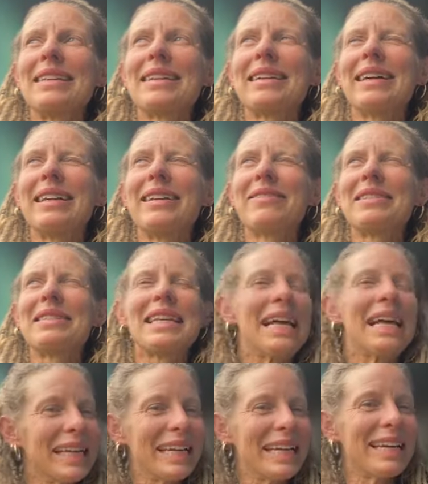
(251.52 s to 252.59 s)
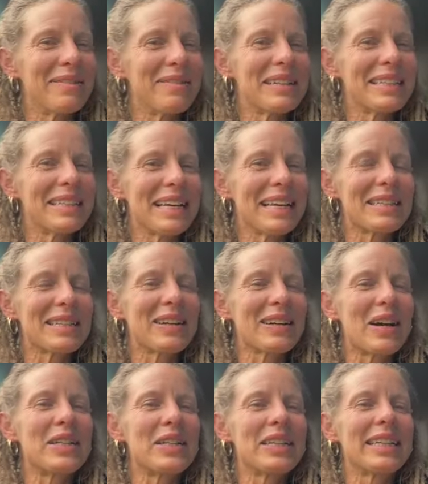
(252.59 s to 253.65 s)
kind of selling it, which sounds
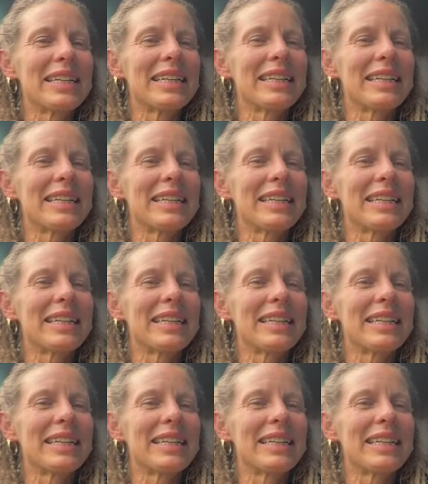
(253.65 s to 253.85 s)
counter